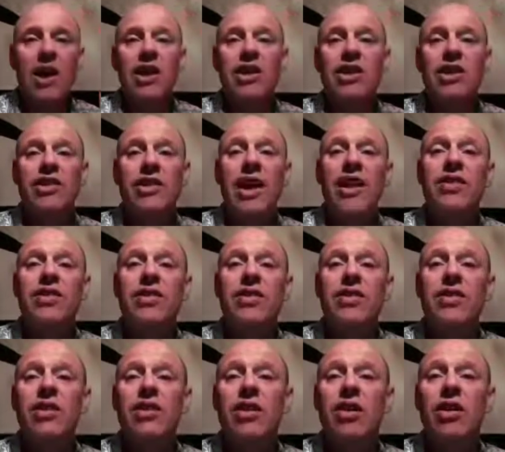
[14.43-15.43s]
The
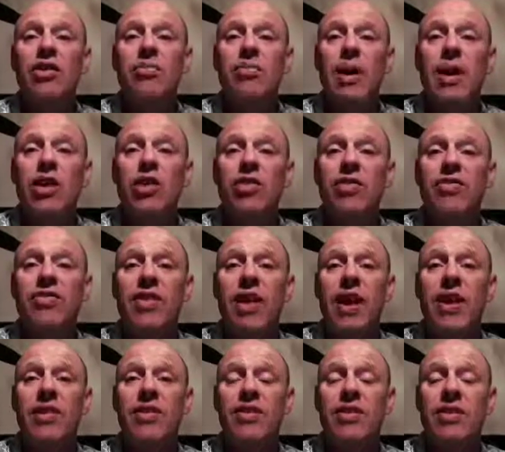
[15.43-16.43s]
death of my good
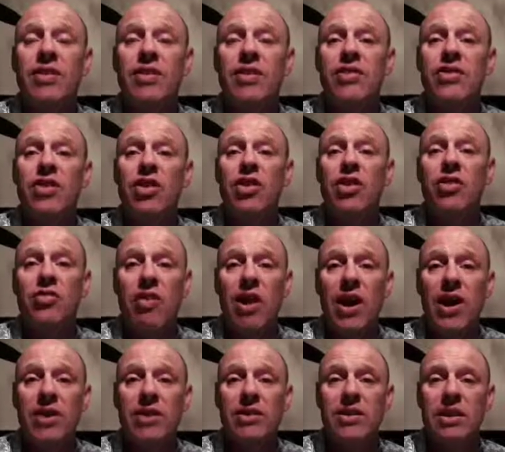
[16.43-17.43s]
friend Cyril
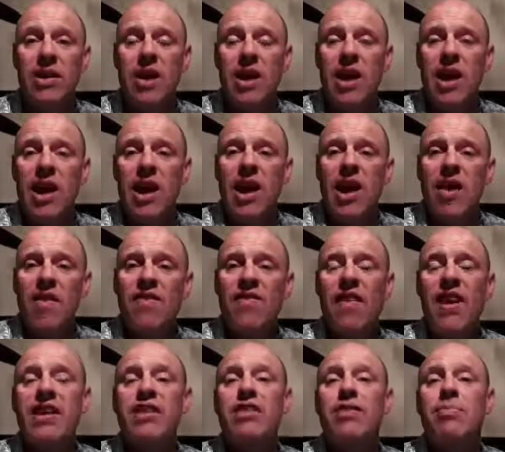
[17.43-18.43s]
Ryan
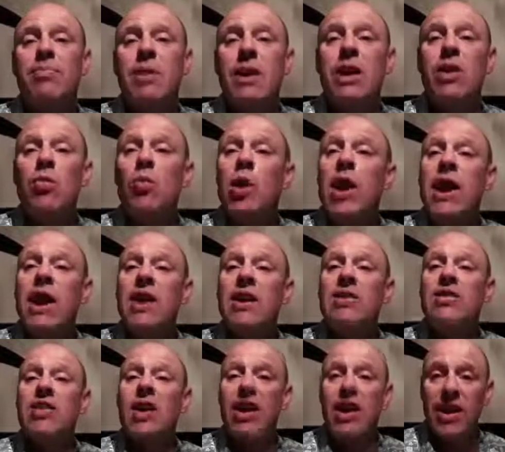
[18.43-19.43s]
affected me in
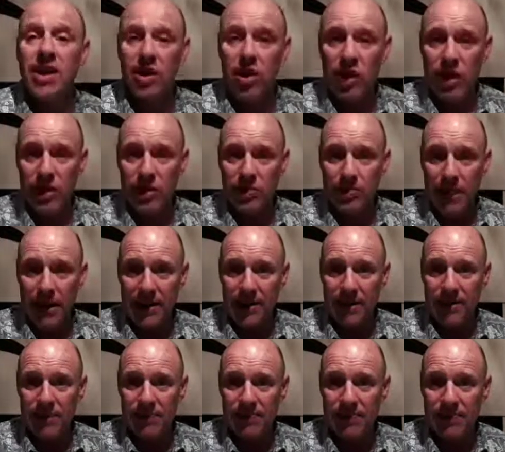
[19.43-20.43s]
ways I had not expected.